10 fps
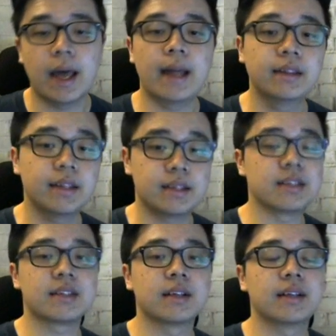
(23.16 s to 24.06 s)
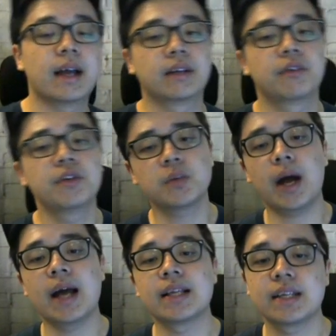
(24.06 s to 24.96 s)
and this is the deck. The reason
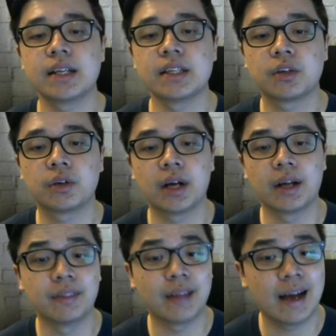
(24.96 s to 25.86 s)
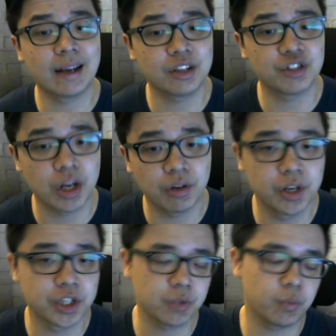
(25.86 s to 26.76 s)
why I say it's another
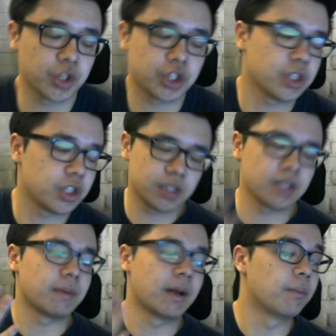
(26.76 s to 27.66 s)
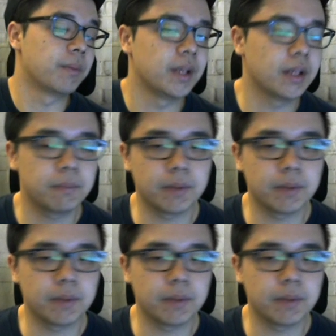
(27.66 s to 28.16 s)
generation, which just in my opinion,